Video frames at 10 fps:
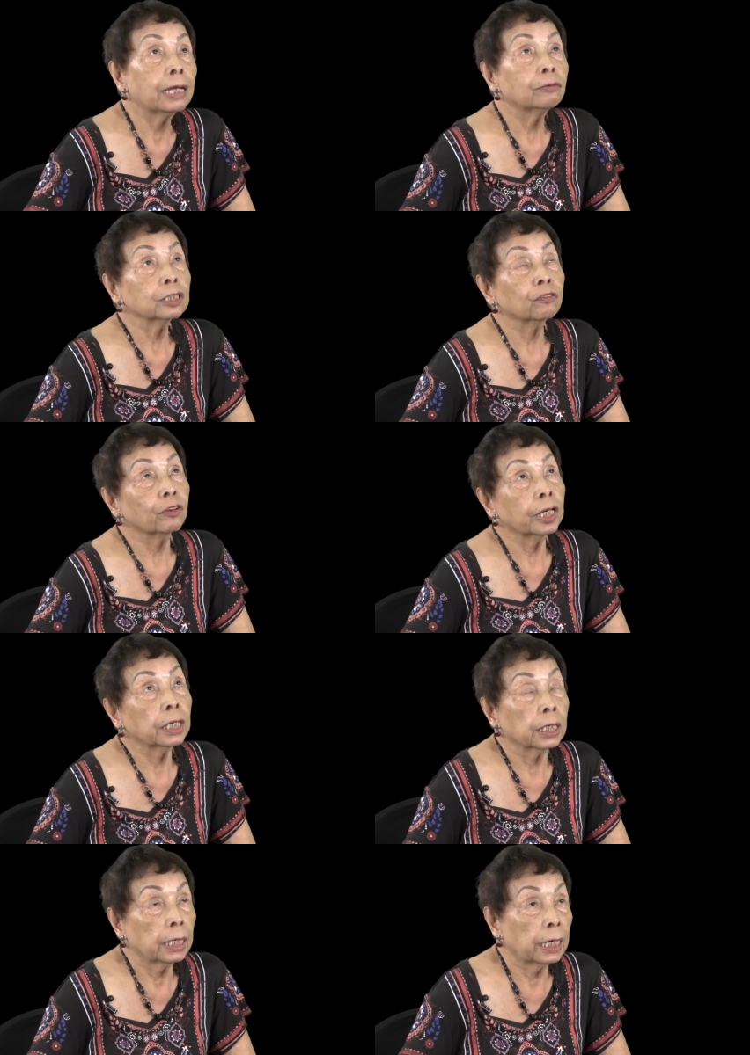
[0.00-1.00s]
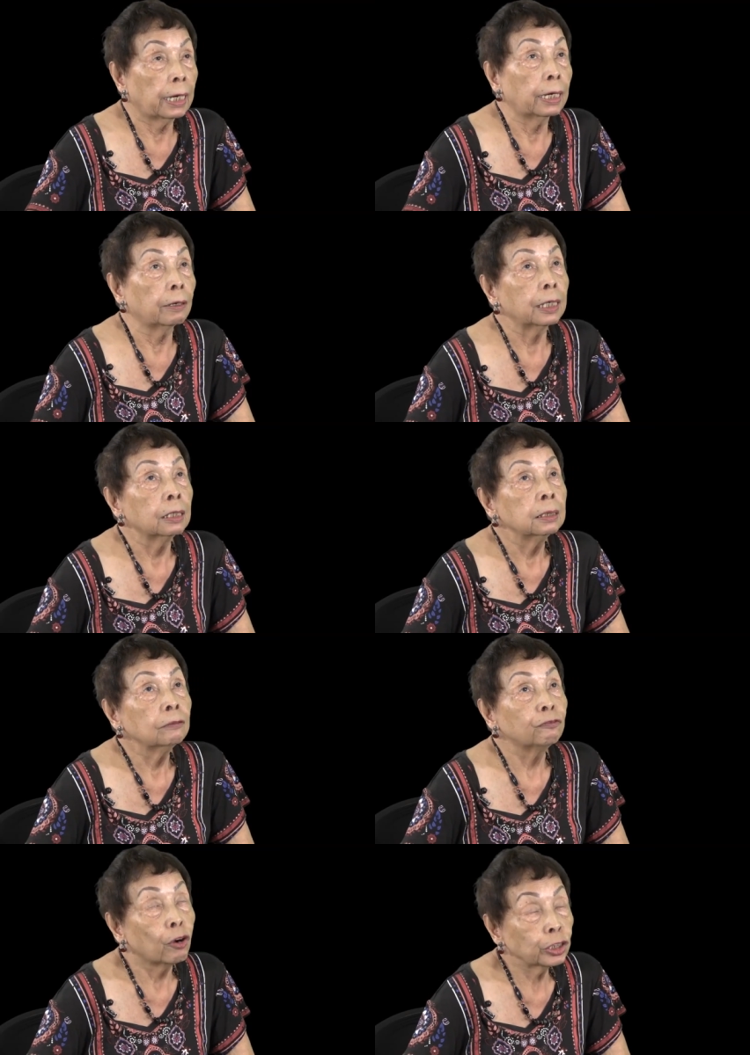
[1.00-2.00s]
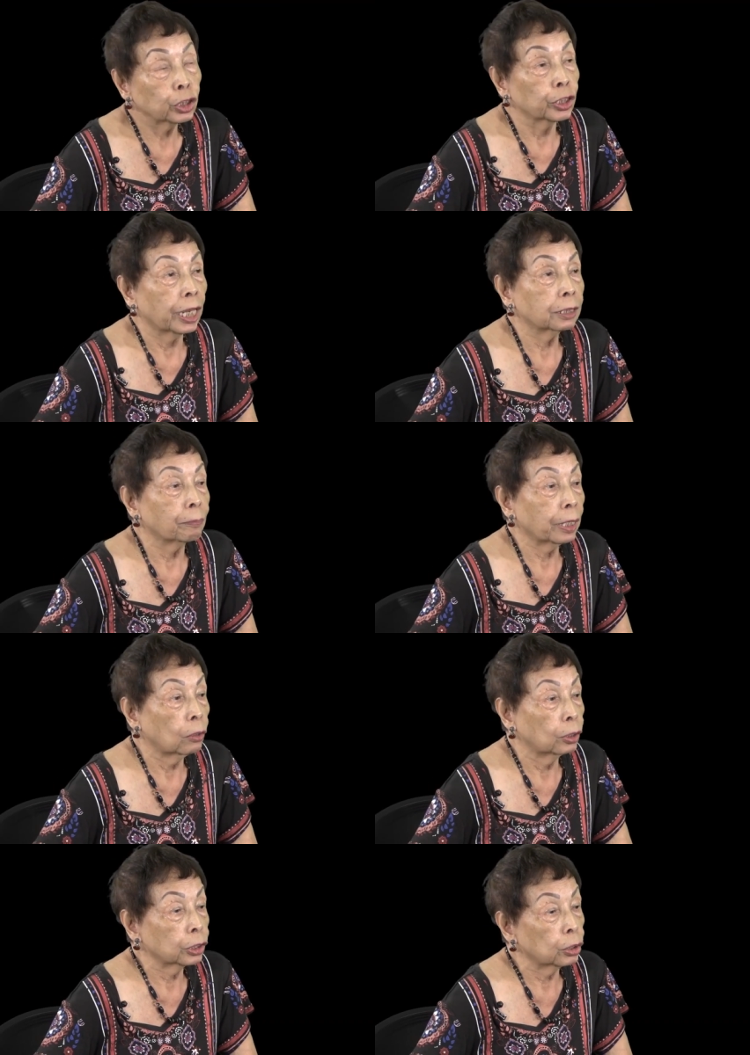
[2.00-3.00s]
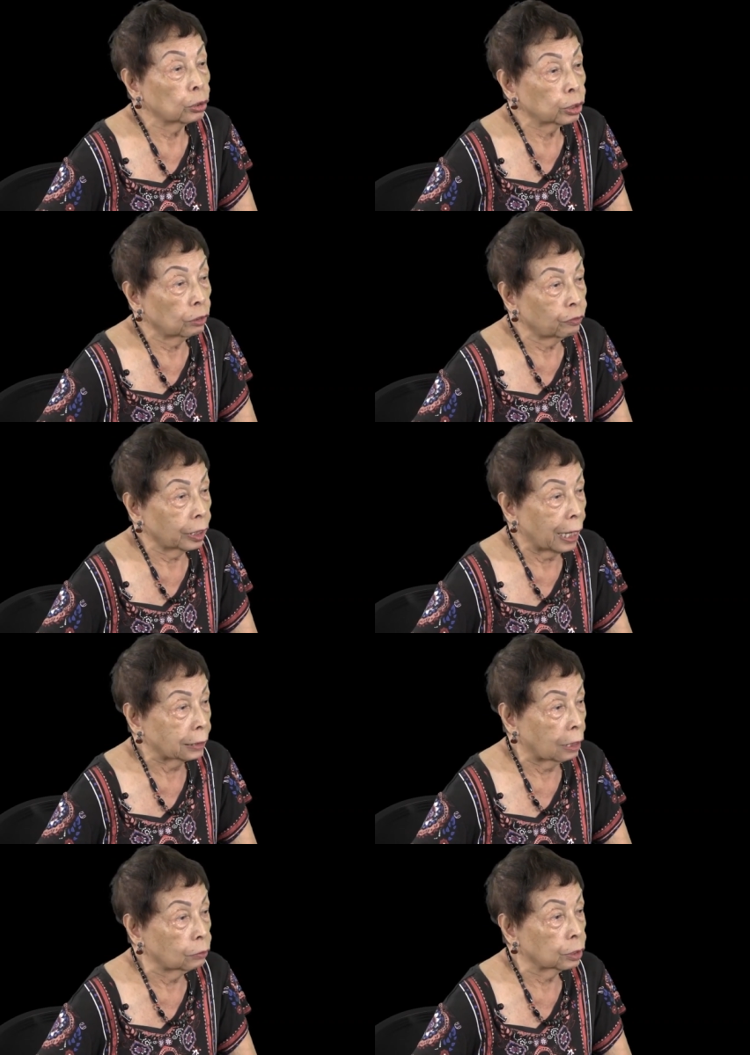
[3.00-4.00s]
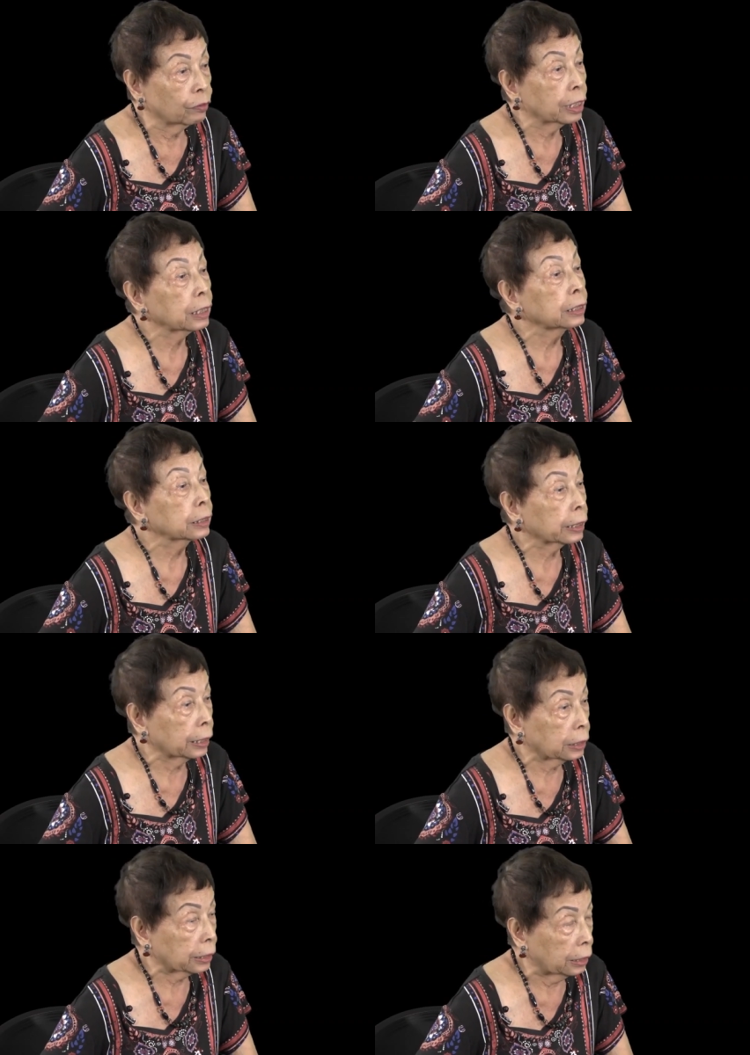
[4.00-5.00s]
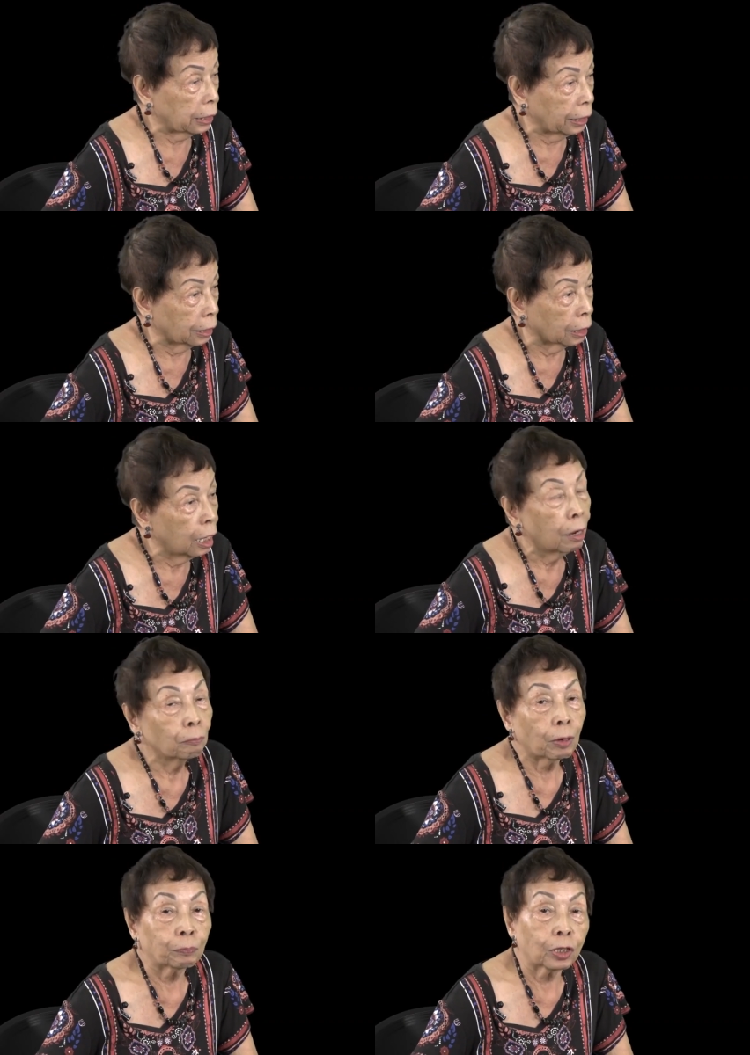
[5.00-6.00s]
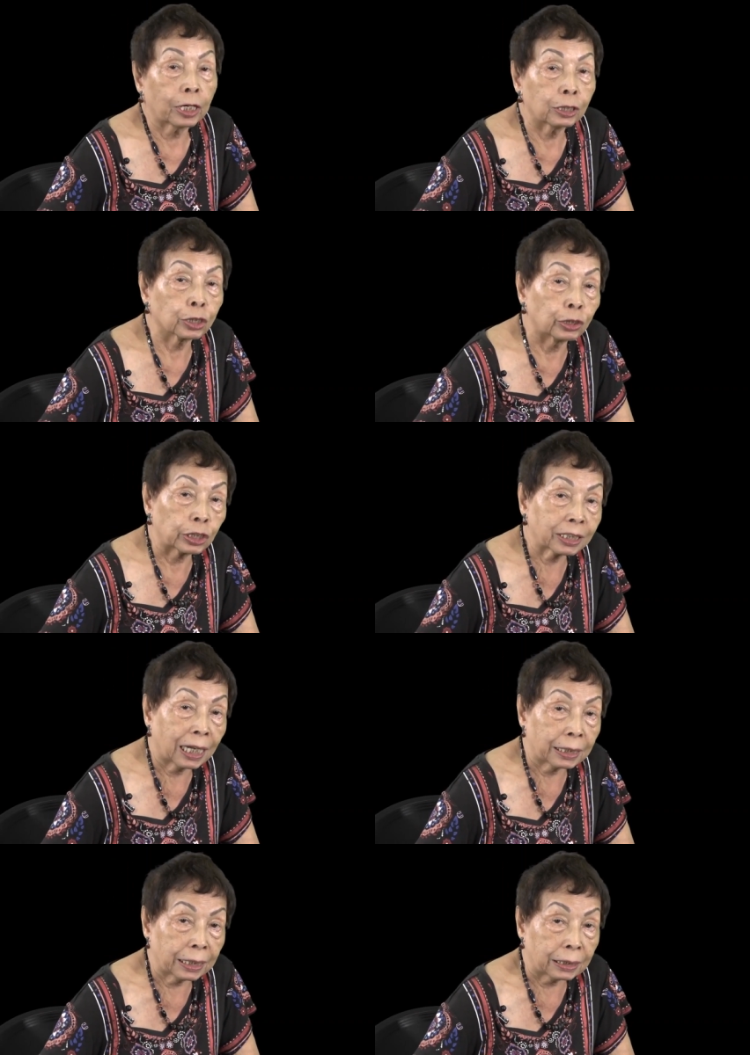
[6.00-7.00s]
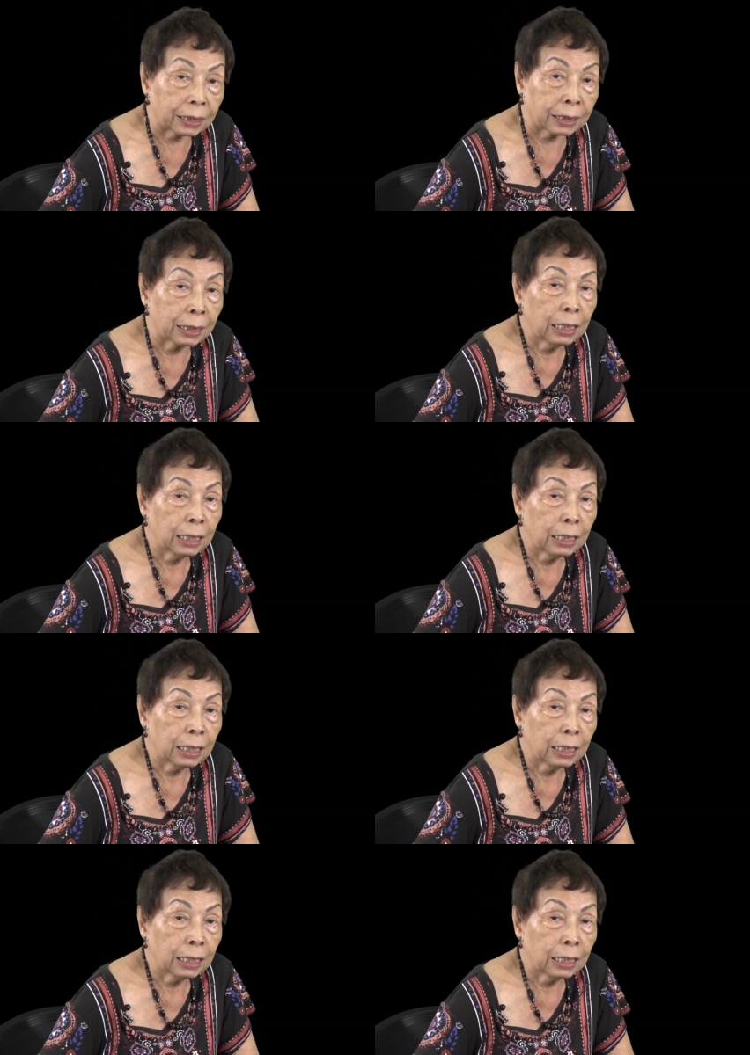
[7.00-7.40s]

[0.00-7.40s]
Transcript: I was very fortunate because Dr. Virata was very interested in population studies.